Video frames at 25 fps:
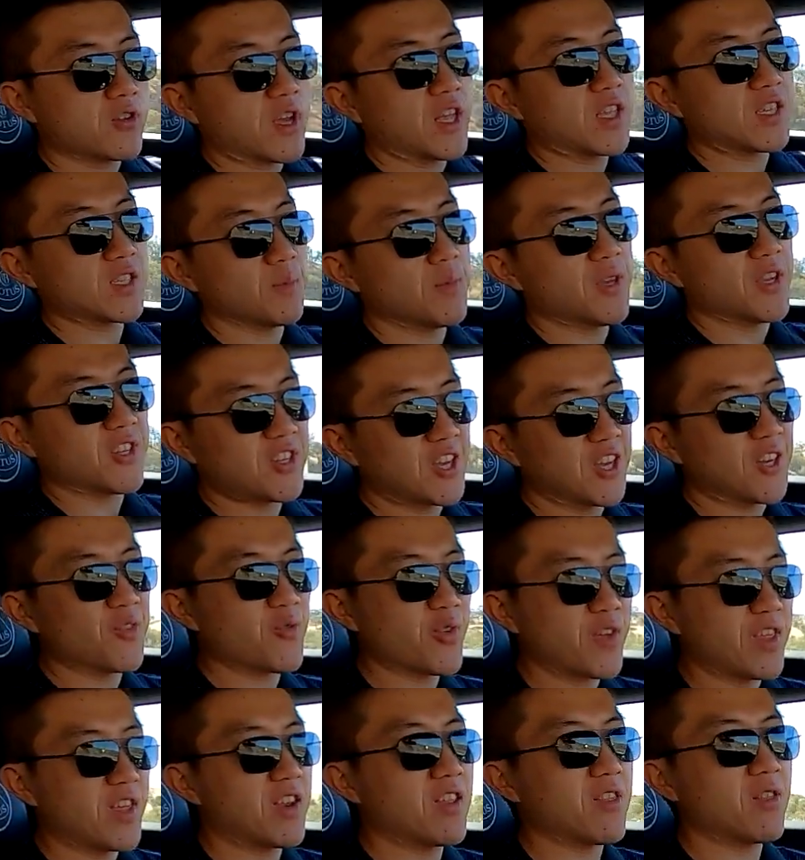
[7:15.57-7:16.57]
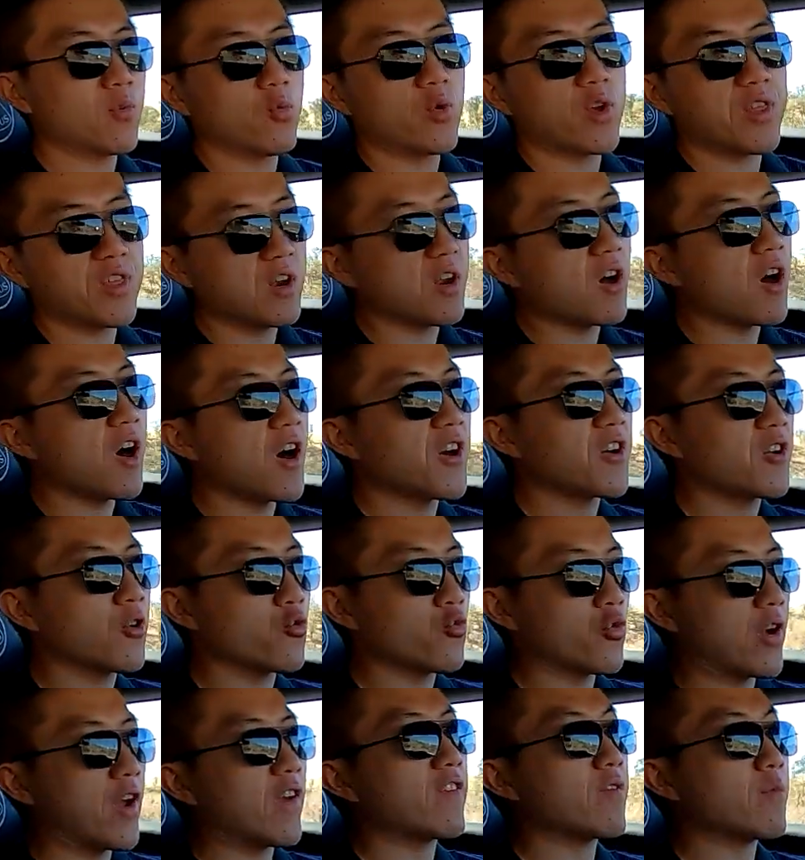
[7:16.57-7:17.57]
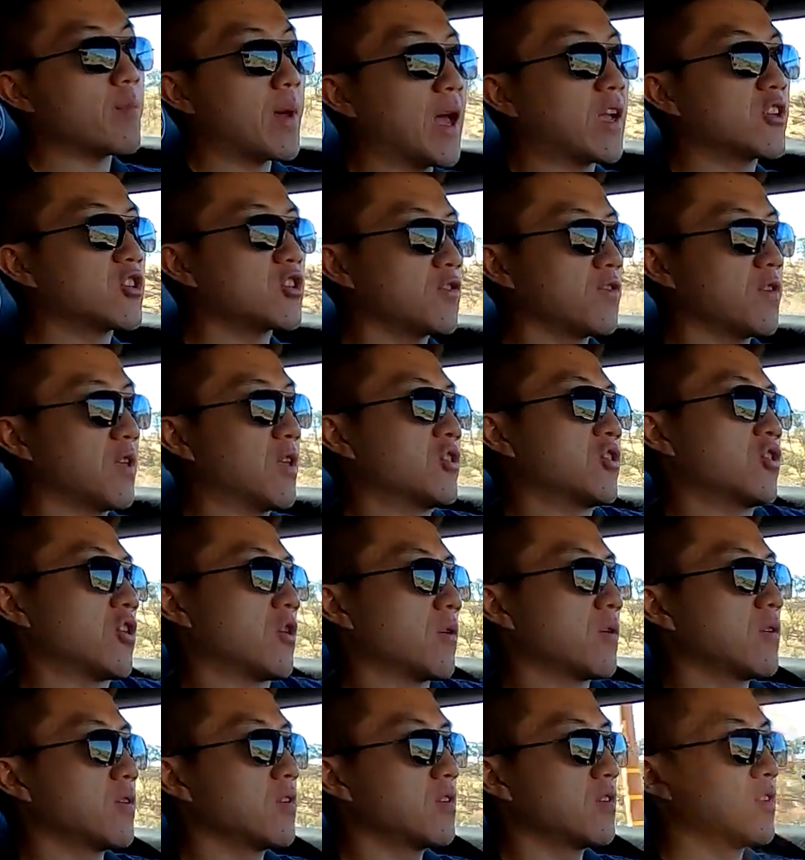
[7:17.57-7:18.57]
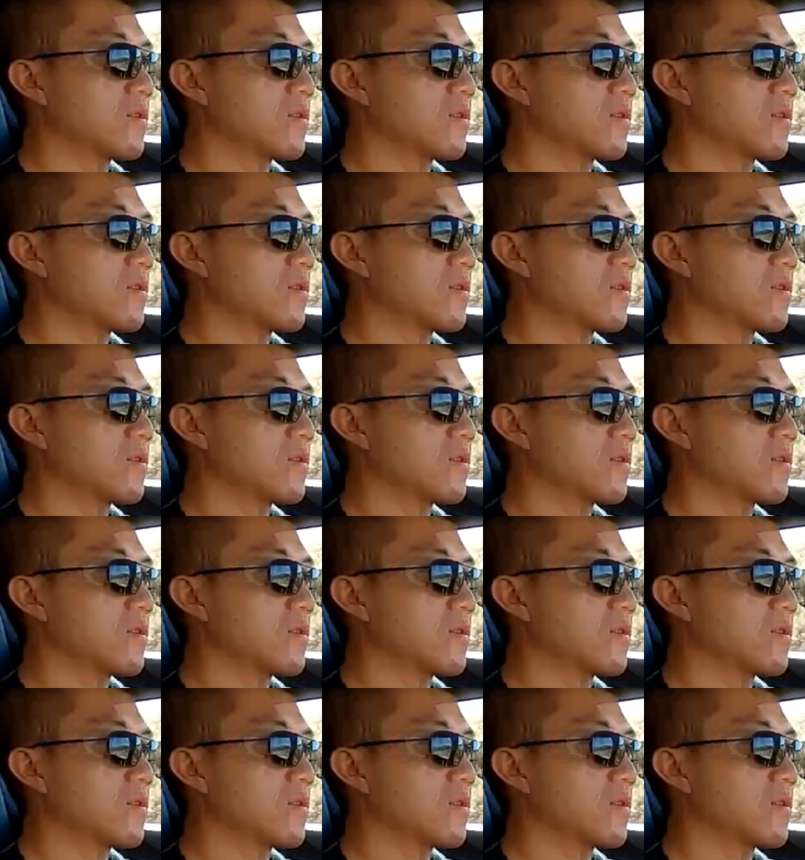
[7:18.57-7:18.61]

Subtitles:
transmission with an auto rev match feature.